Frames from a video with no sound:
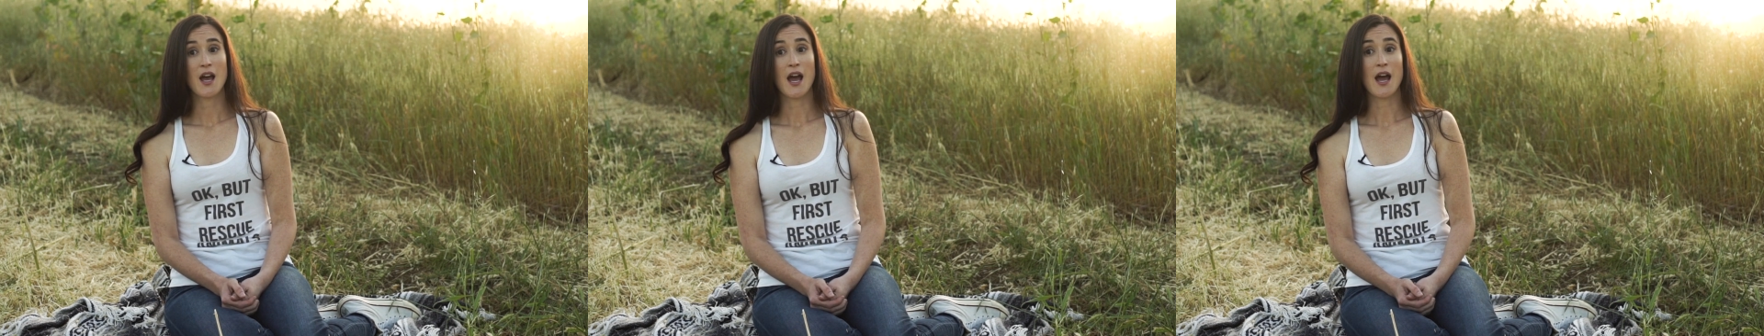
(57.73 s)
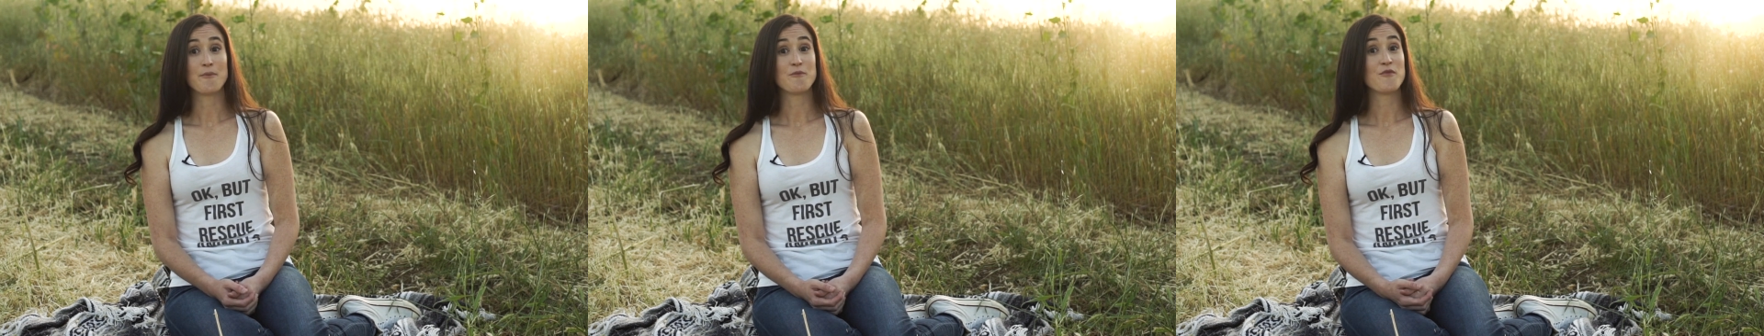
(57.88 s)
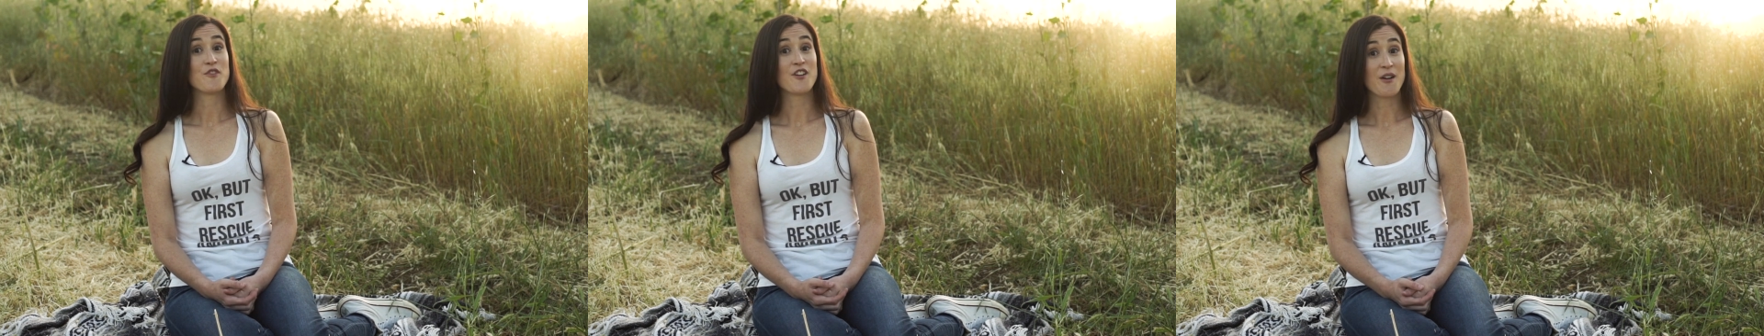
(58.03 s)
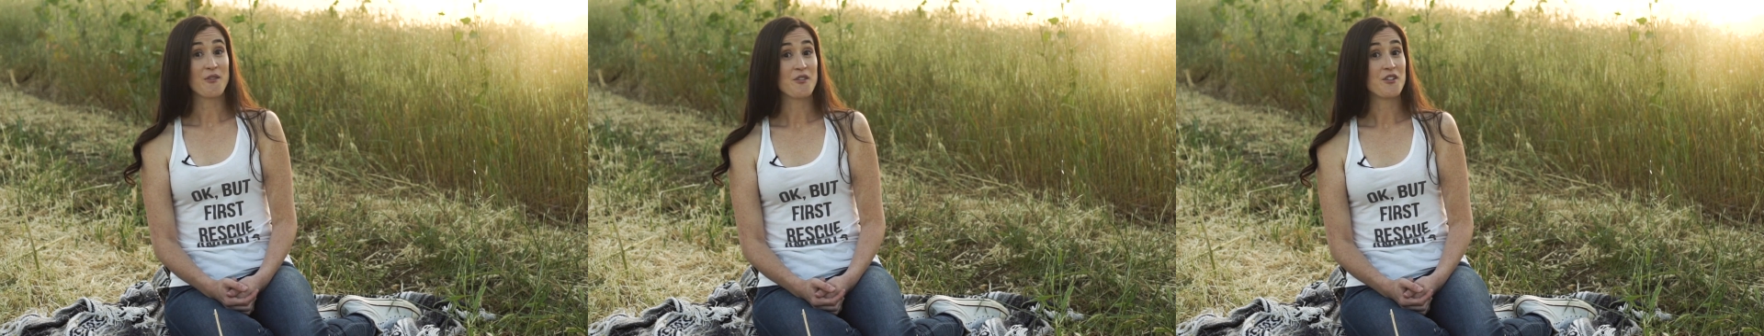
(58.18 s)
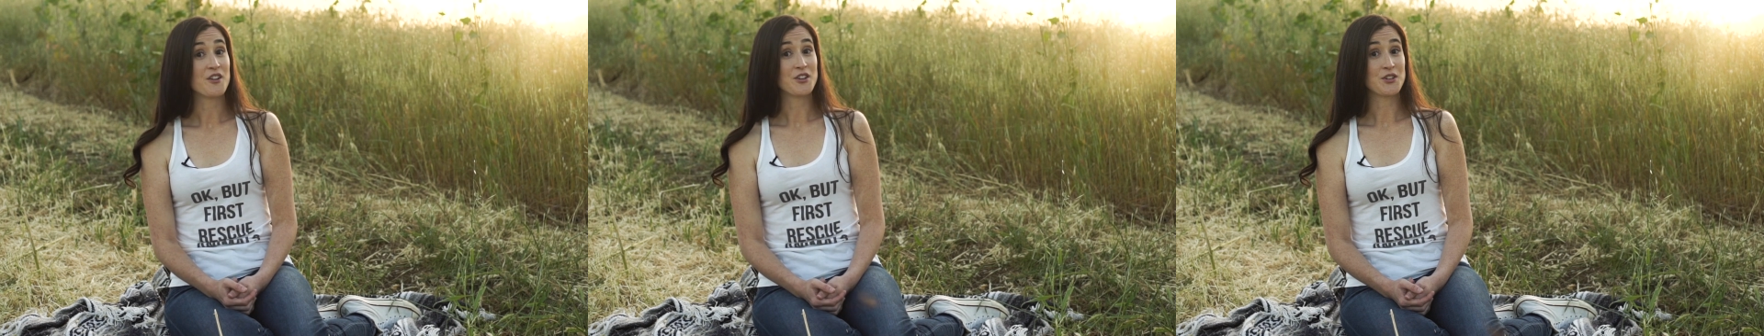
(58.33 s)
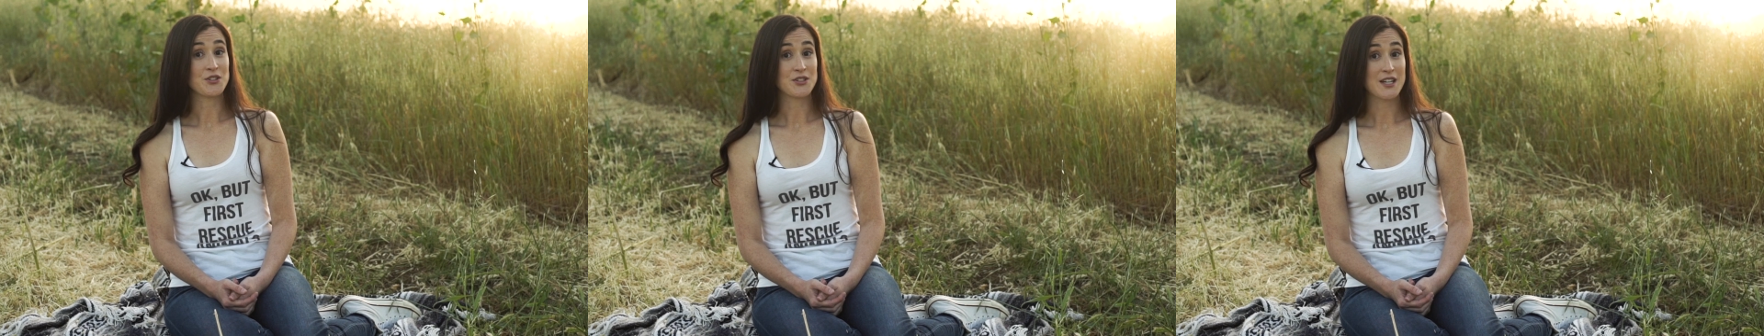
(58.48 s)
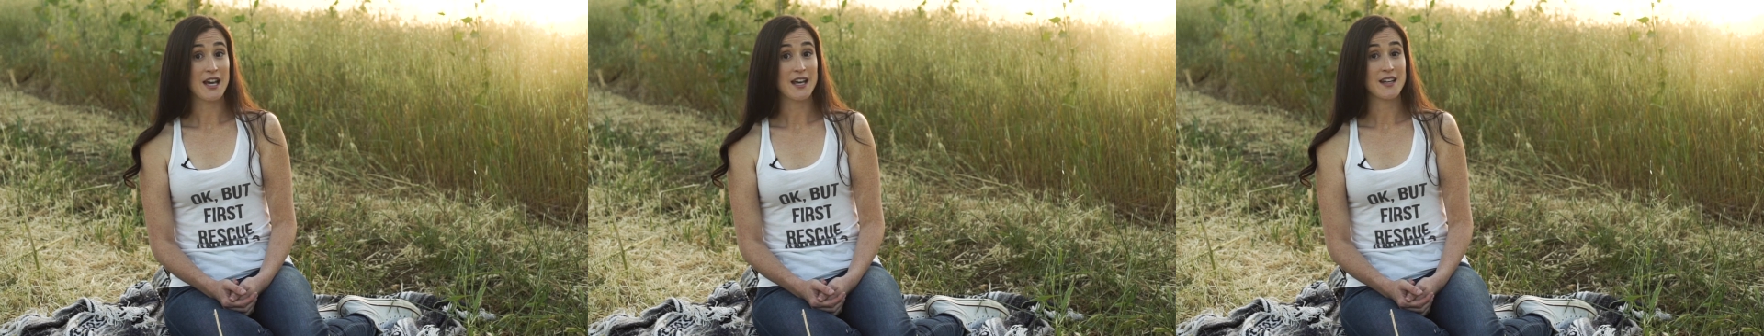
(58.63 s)
I'm forever in
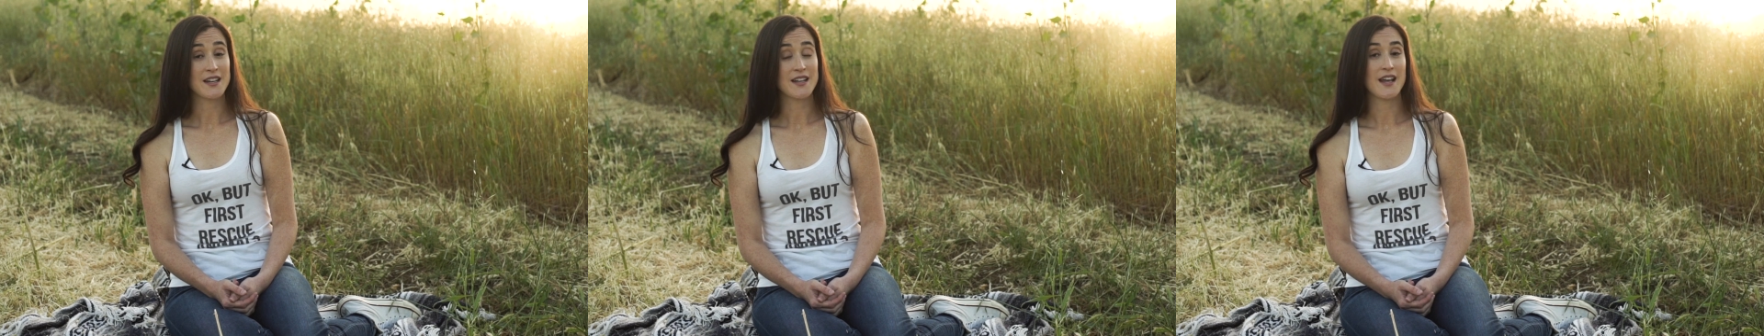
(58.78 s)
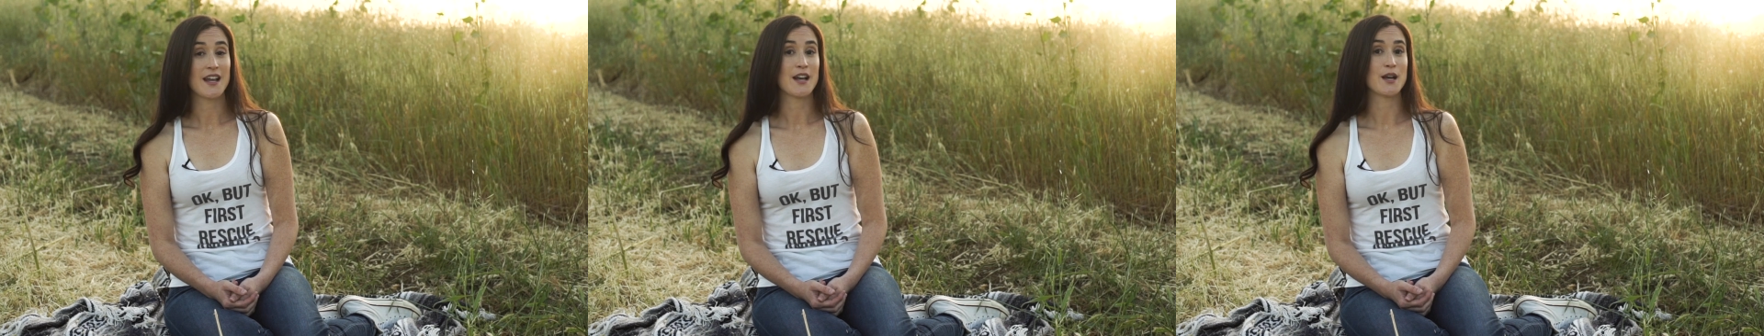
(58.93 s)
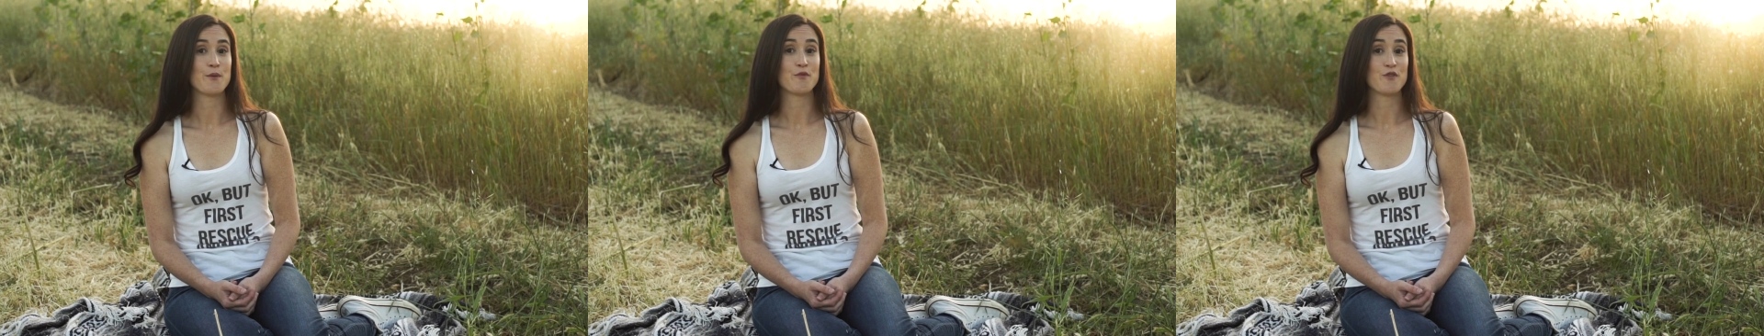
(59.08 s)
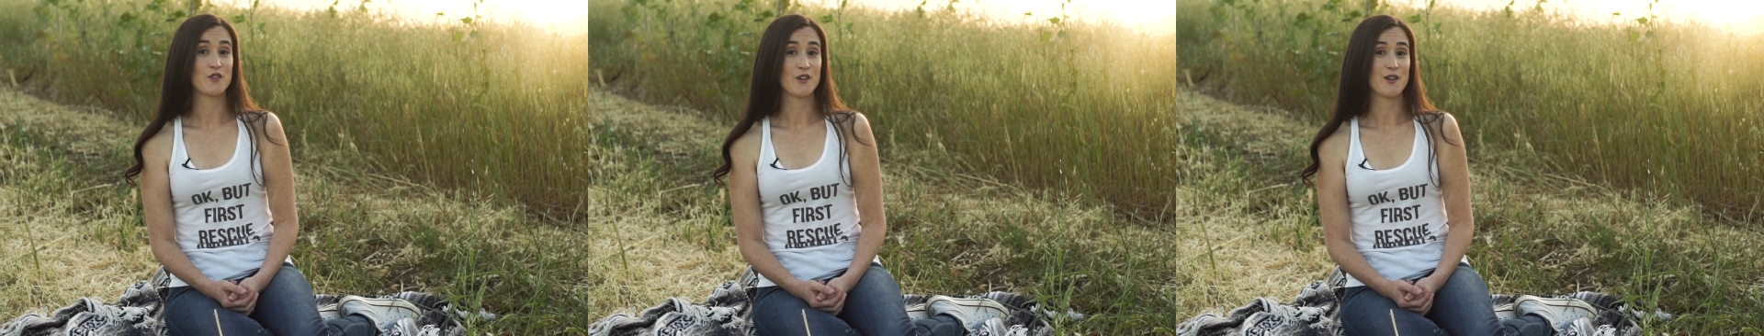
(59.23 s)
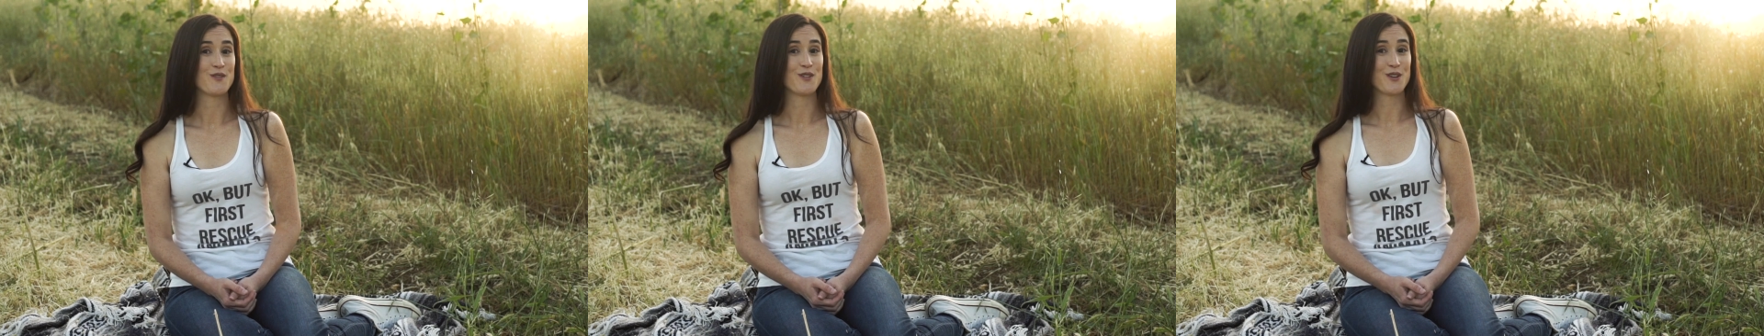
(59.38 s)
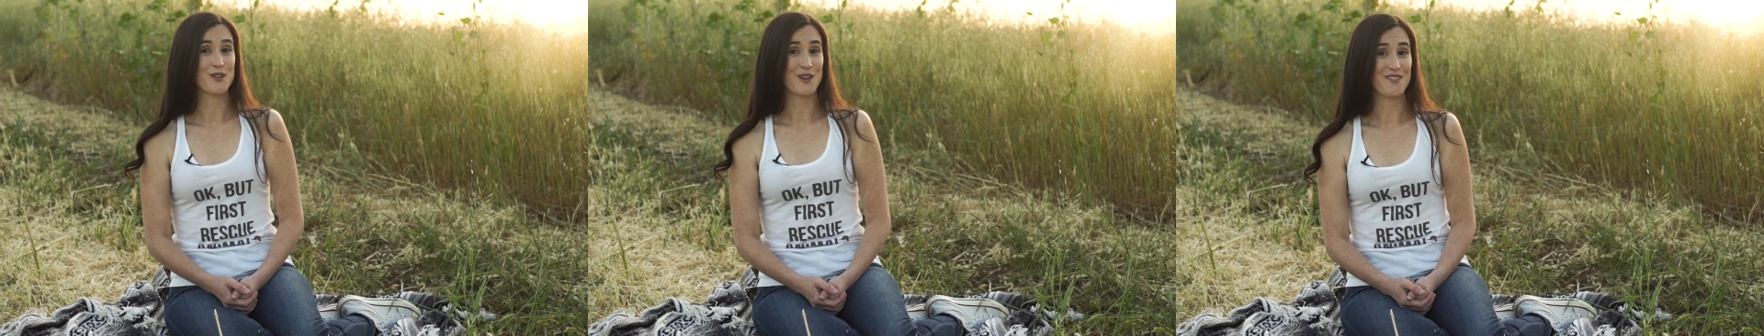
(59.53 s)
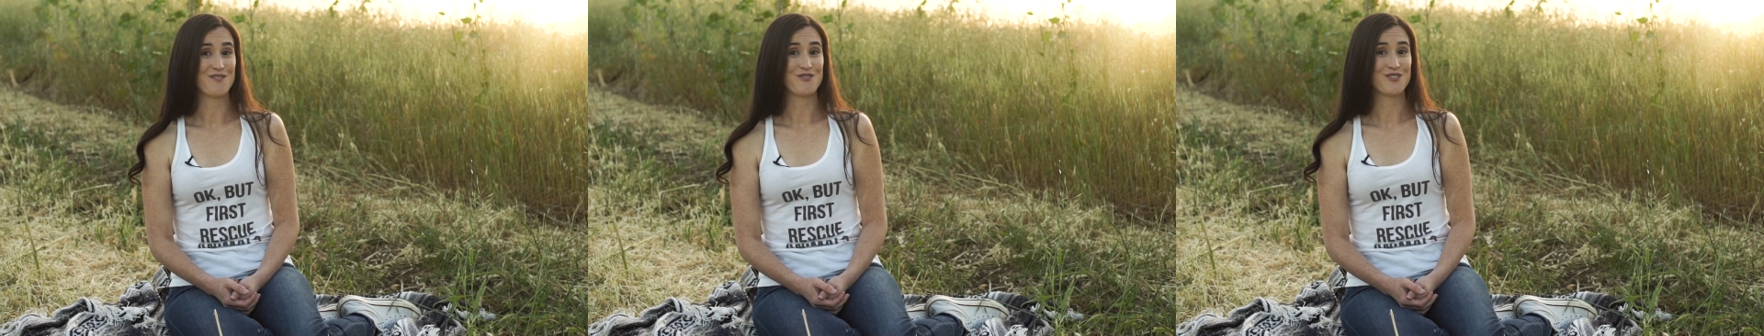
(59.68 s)
your debt, and I'm forever
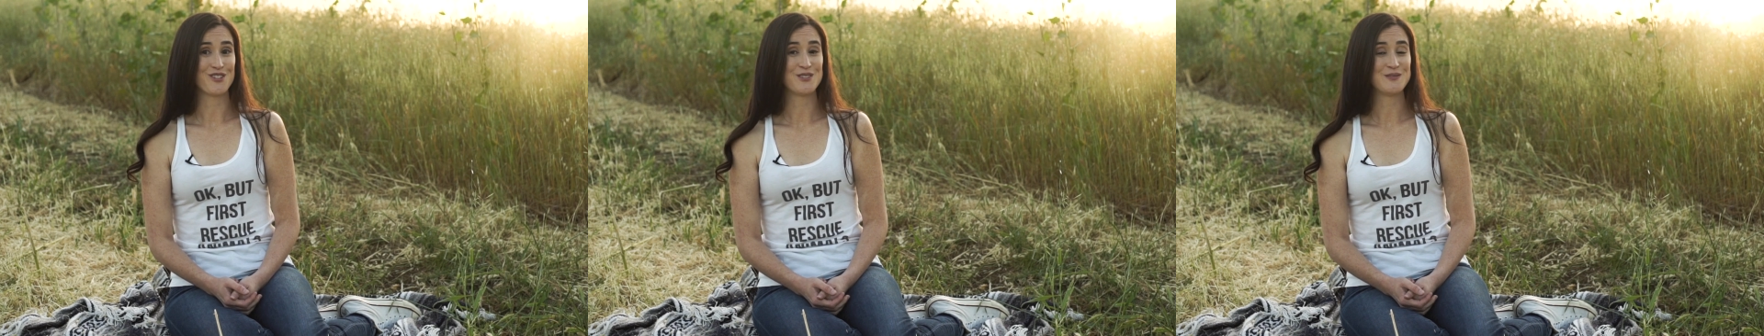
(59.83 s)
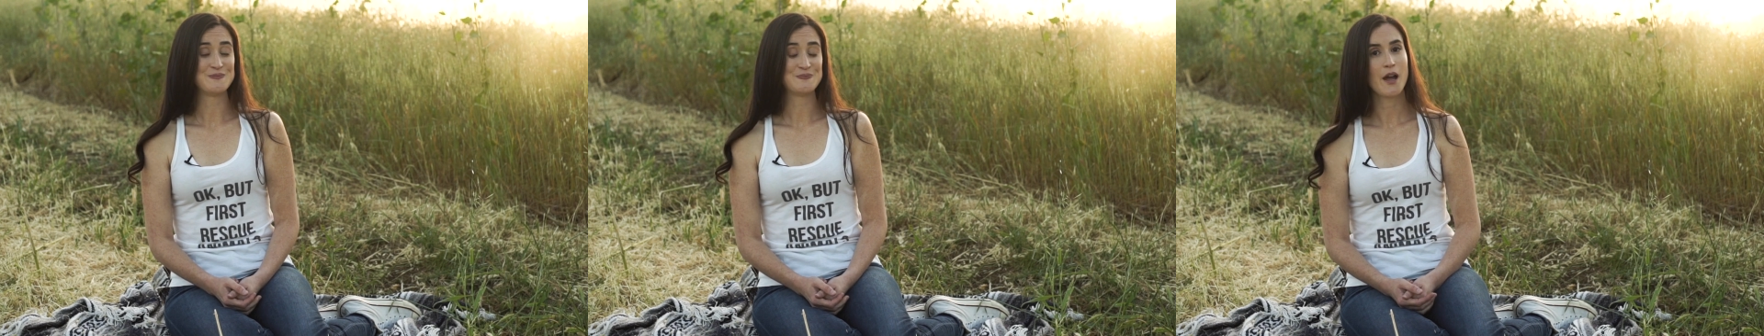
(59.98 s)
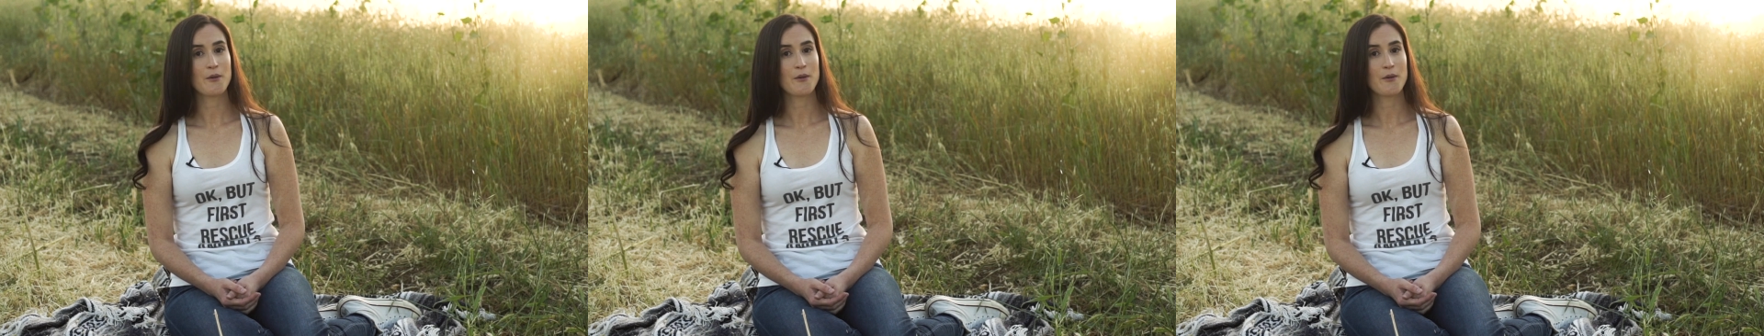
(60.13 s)
grateful.